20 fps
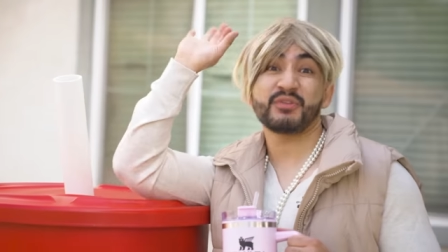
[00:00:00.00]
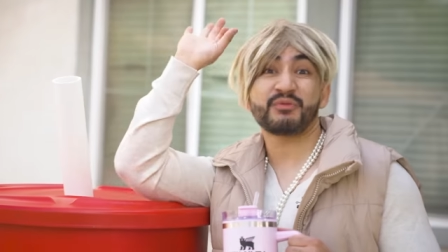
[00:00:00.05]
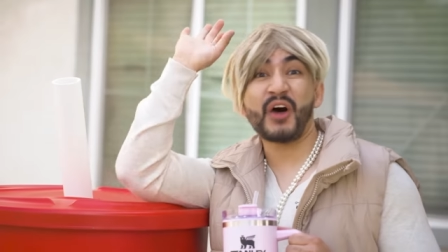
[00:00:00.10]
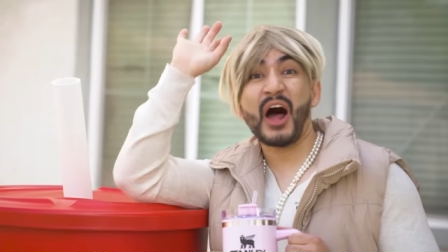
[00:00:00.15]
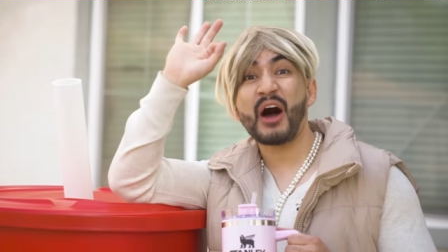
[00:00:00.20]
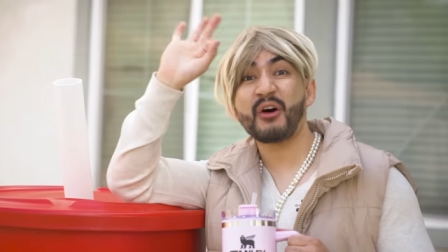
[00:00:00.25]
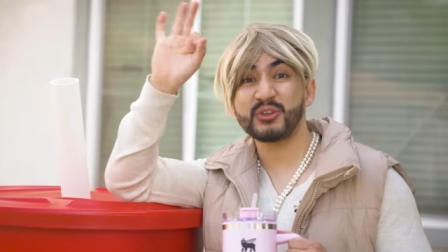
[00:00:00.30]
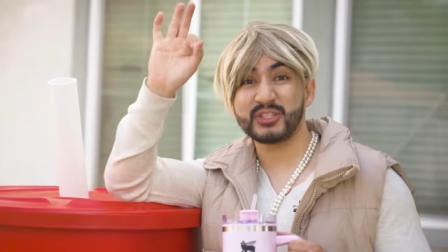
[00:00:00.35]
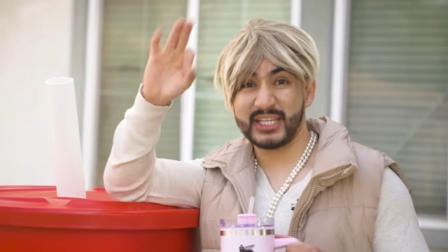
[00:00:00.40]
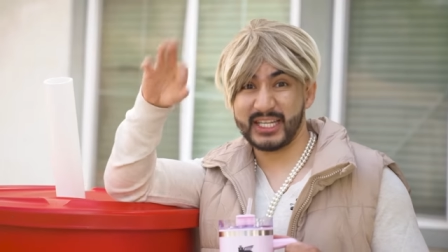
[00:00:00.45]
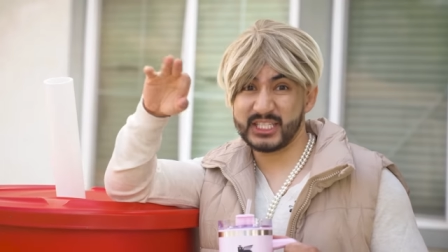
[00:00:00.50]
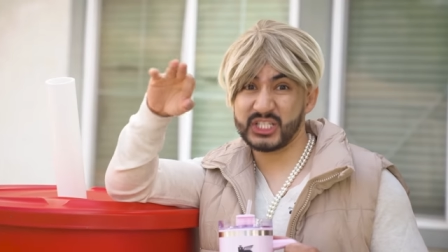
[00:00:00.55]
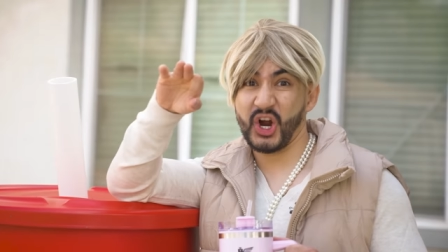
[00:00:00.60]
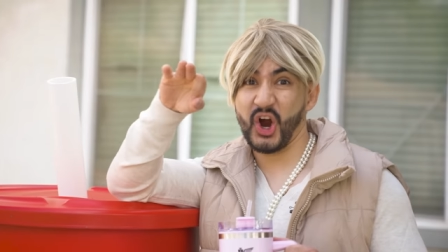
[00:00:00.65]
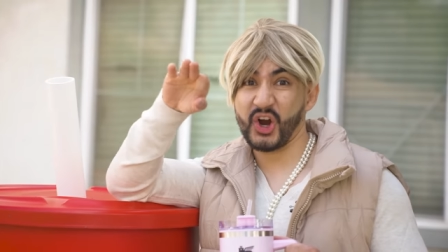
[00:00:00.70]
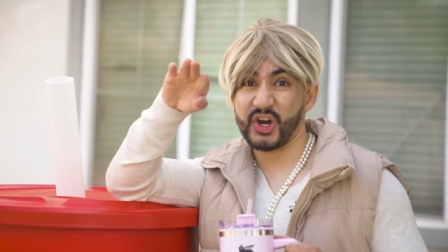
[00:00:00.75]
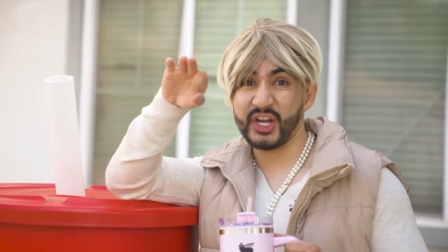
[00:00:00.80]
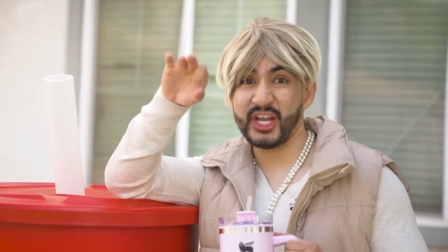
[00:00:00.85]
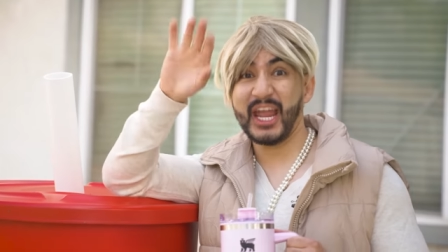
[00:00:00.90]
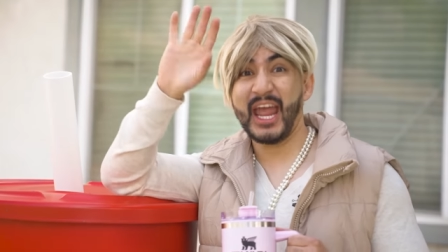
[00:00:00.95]
if I was at
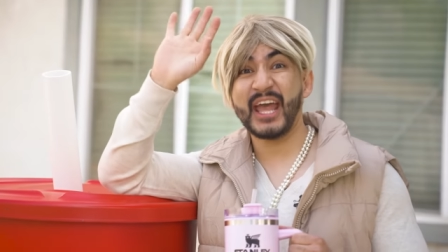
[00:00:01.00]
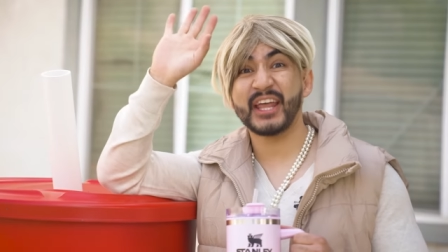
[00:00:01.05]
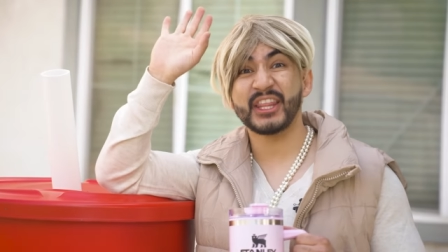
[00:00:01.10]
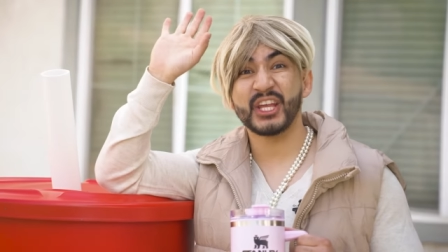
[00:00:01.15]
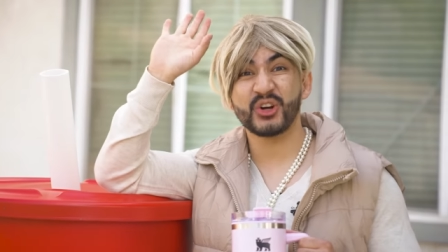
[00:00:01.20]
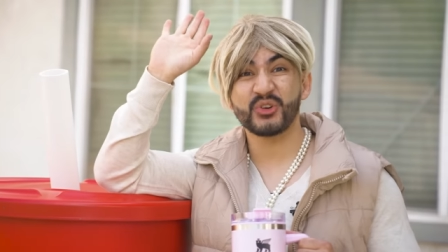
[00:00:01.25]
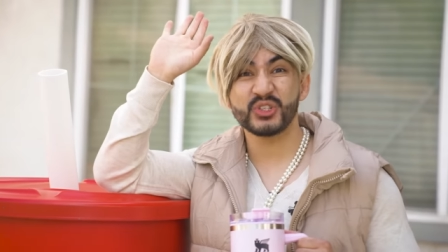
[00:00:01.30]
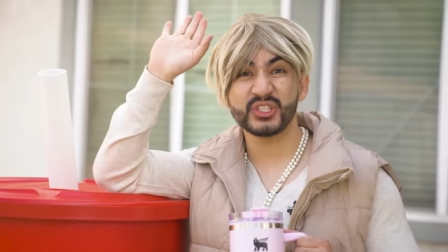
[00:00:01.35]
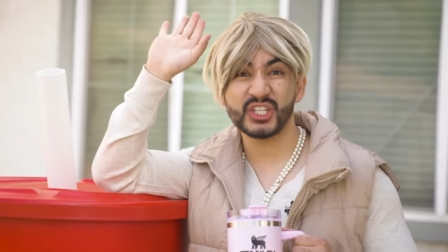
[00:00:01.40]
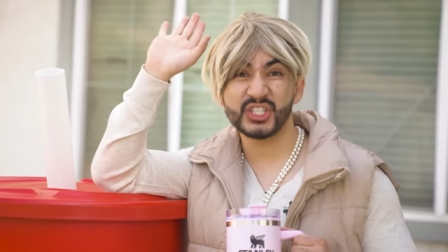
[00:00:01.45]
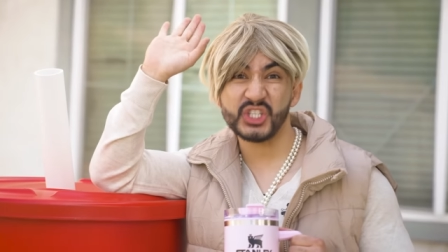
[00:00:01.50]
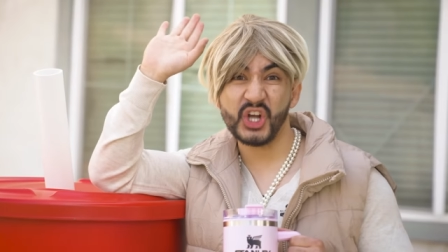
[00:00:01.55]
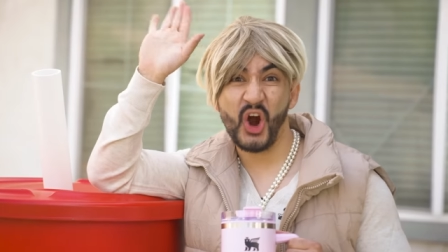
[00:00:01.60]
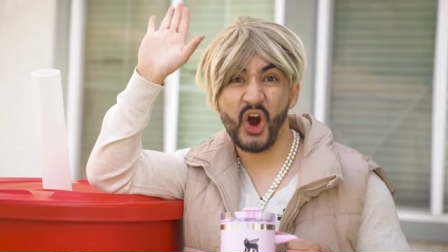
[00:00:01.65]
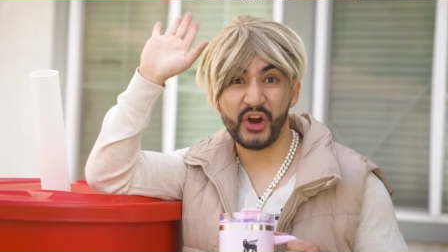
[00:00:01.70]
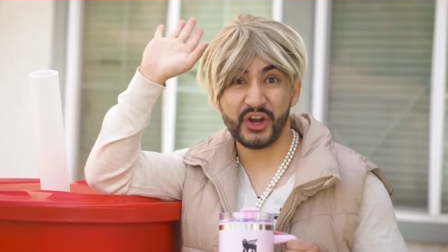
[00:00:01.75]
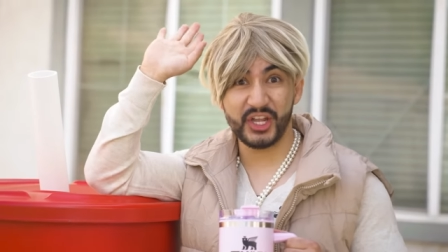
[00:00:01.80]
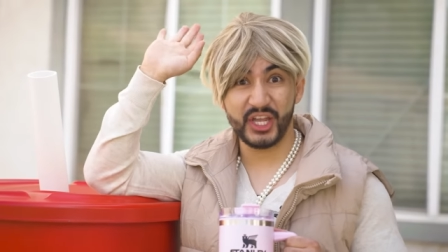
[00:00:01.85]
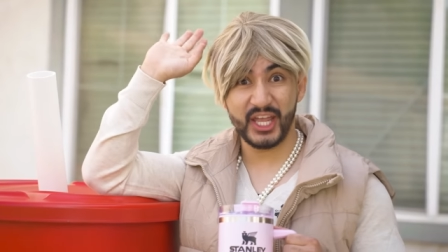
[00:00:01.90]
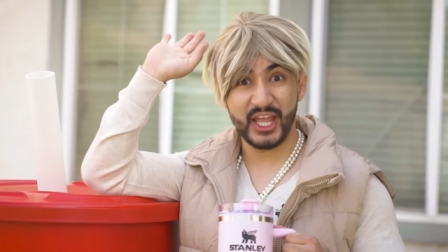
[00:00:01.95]
Target and there was a
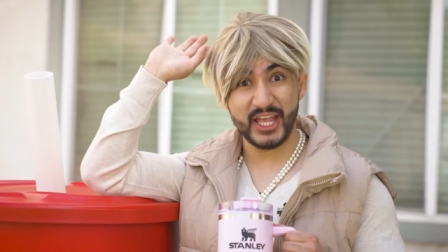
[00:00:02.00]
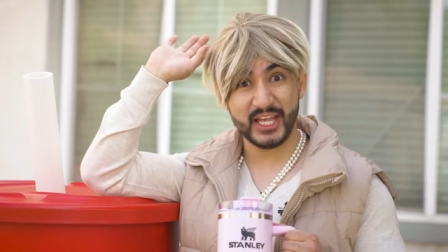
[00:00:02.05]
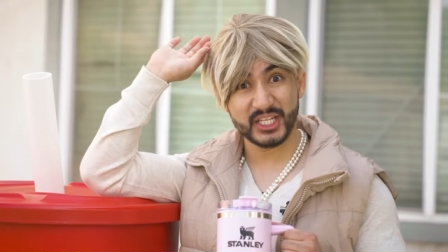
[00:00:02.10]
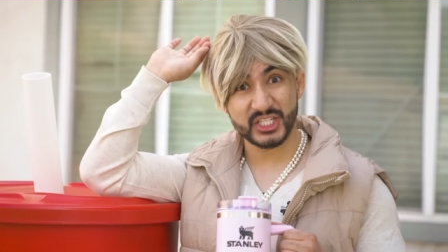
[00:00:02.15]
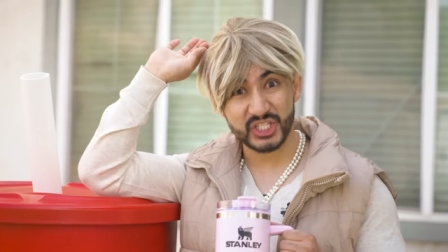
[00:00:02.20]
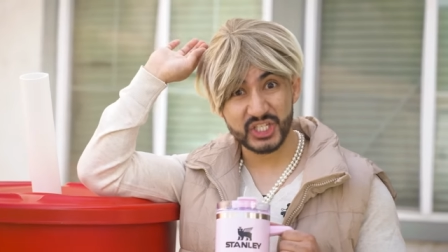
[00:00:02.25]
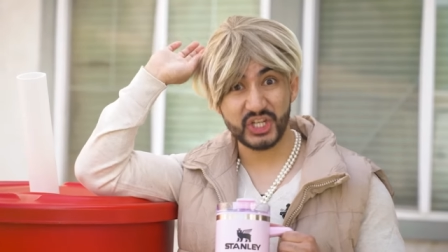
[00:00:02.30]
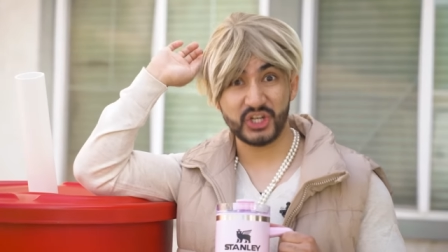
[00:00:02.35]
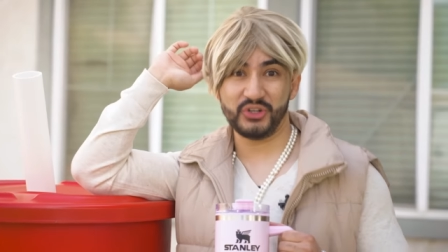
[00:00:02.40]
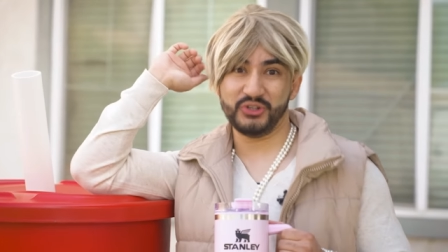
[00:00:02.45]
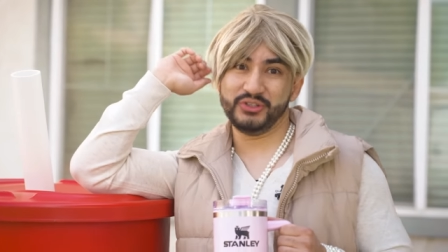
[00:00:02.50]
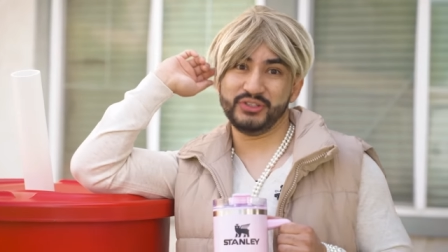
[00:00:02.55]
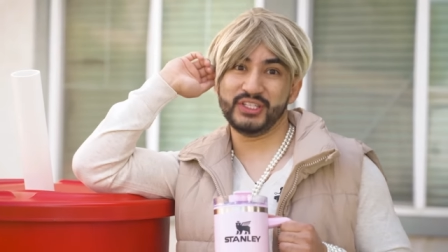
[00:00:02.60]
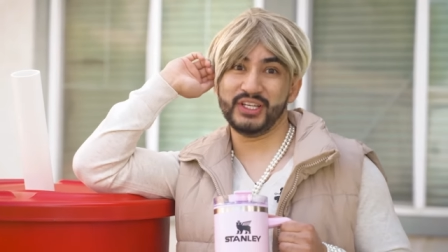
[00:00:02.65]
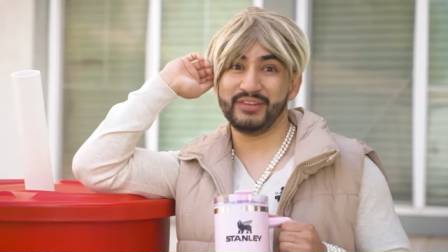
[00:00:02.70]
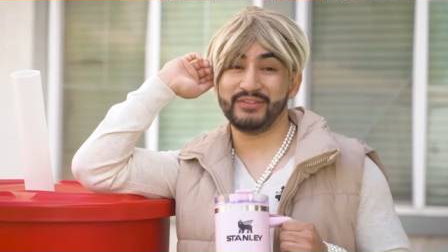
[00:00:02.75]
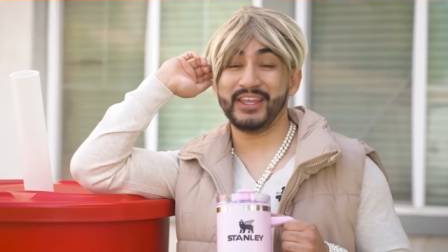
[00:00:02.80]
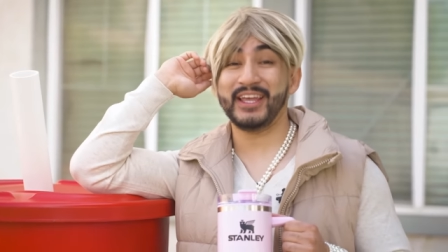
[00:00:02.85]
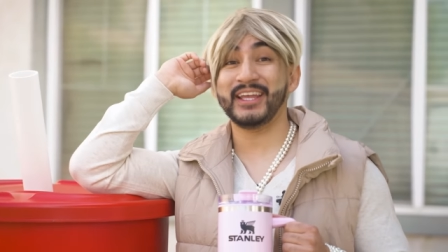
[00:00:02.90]
Target exclusive,